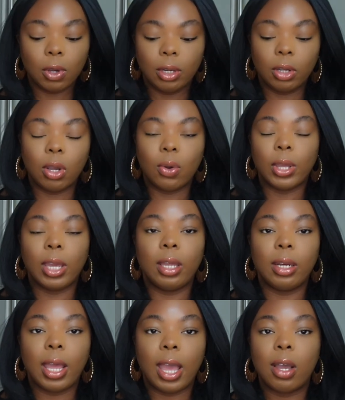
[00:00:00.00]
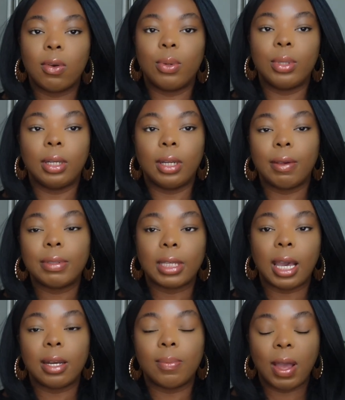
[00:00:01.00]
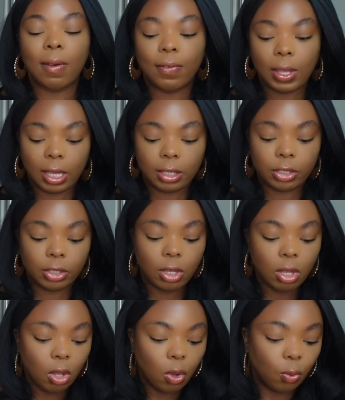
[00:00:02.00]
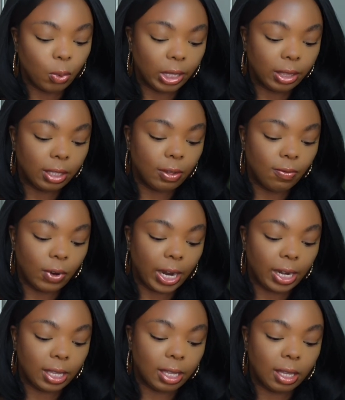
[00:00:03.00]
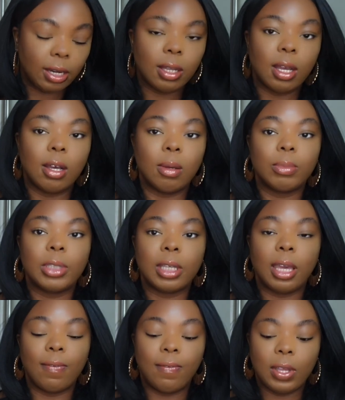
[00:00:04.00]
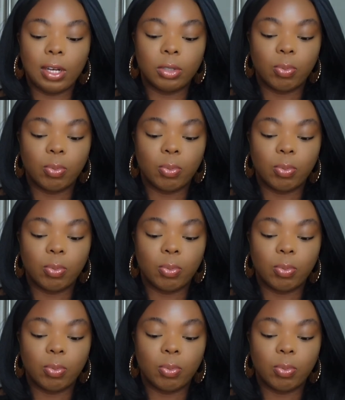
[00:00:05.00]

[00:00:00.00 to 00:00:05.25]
gonna go in now on the left side of my face with the Radiant um, Skin Finish